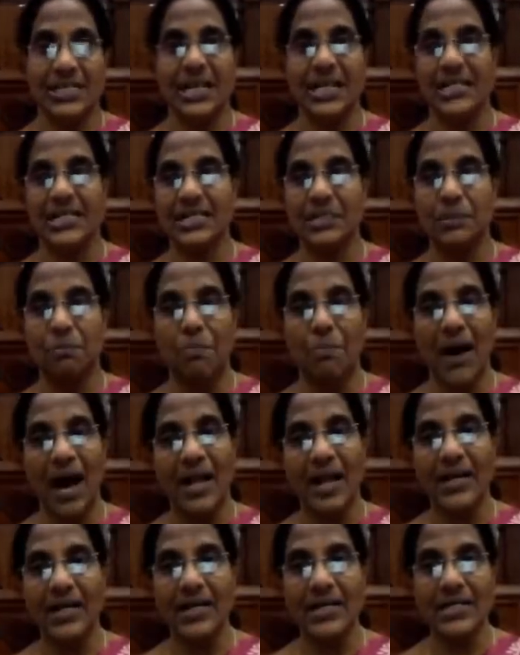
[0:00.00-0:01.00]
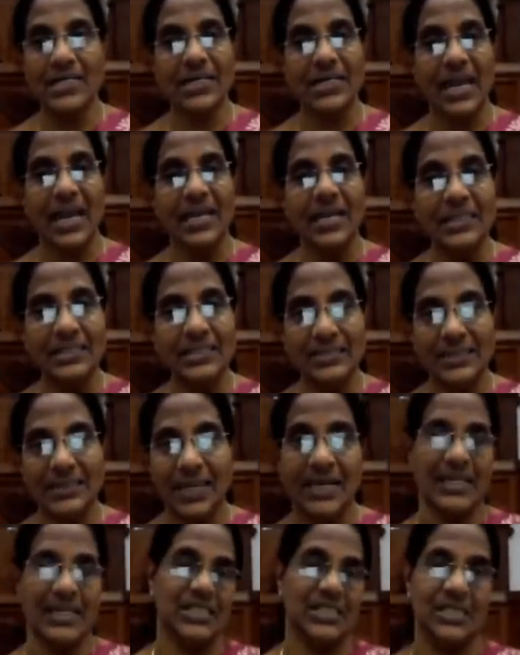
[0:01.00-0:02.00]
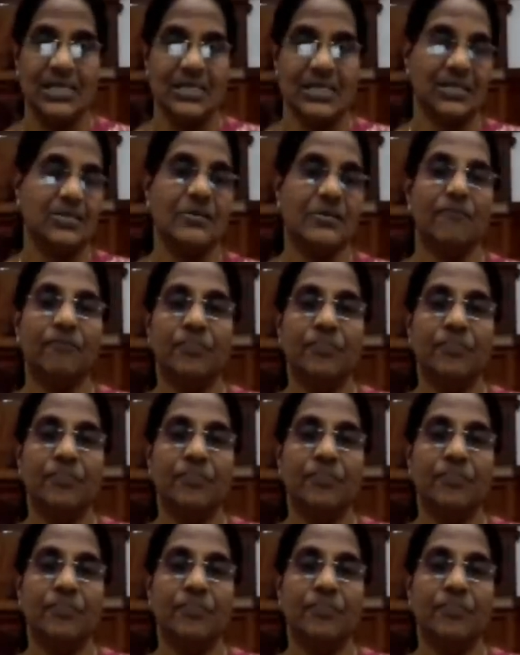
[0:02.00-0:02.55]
That is buyer's intentions.